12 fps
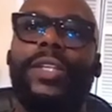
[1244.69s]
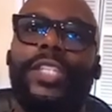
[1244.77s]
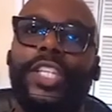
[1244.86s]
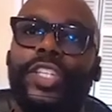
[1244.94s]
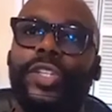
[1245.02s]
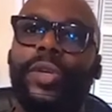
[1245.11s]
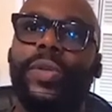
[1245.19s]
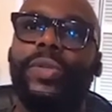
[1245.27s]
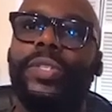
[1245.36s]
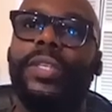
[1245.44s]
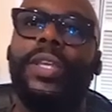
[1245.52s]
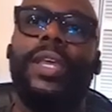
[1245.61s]
Our
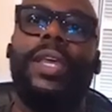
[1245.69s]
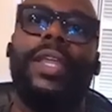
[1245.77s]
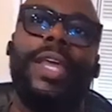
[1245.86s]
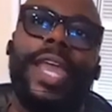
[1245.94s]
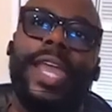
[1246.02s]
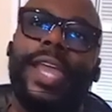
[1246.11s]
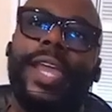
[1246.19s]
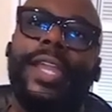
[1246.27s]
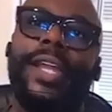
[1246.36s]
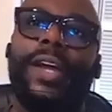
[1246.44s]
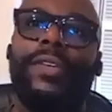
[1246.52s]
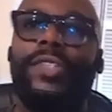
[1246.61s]
t-shirts
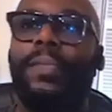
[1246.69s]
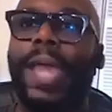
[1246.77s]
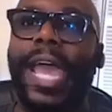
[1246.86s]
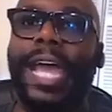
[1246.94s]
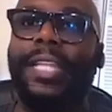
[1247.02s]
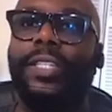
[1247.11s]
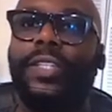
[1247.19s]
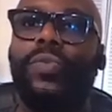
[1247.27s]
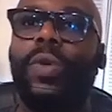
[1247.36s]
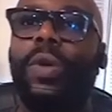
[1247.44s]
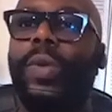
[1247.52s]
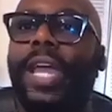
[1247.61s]
and our, uh, some hats is
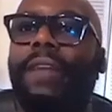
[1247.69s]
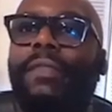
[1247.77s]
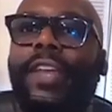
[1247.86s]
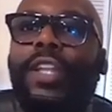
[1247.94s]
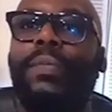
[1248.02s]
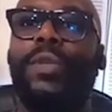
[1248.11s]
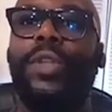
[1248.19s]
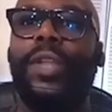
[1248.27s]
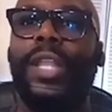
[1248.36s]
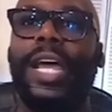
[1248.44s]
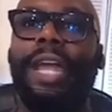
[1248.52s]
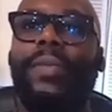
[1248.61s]
what we have available
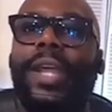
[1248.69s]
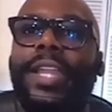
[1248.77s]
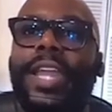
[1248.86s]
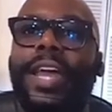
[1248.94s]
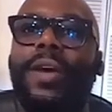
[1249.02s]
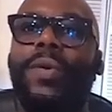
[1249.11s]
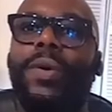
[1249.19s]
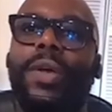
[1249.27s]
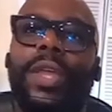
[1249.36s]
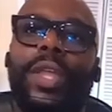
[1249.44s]
online right now.